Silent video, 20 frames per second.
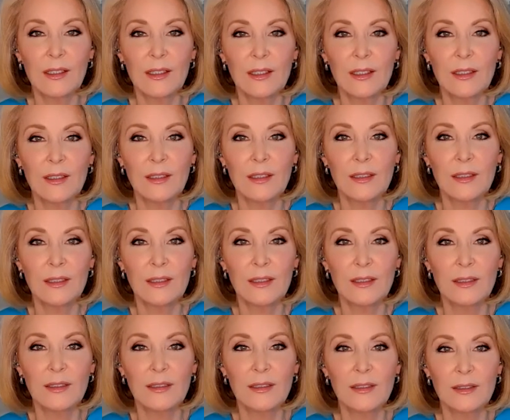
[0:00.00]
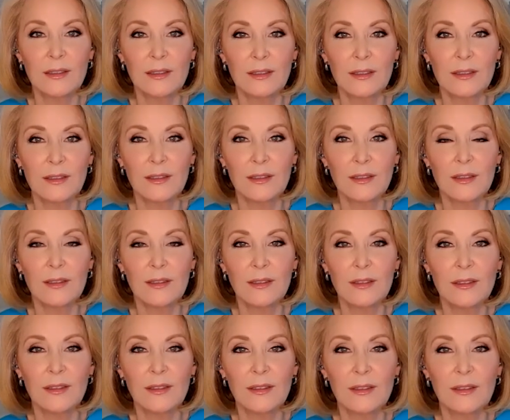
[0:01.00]

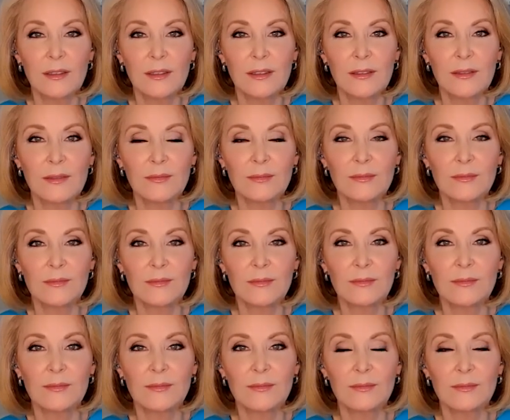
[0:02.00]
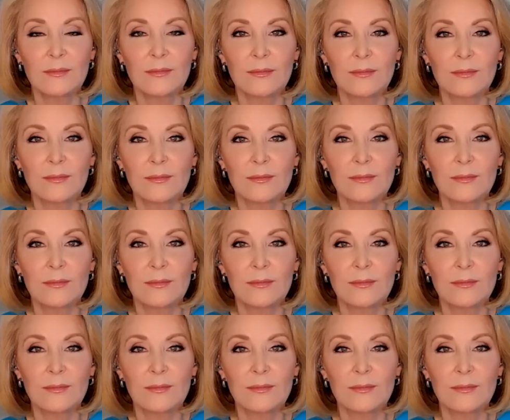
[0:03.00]
This person isn't speaking.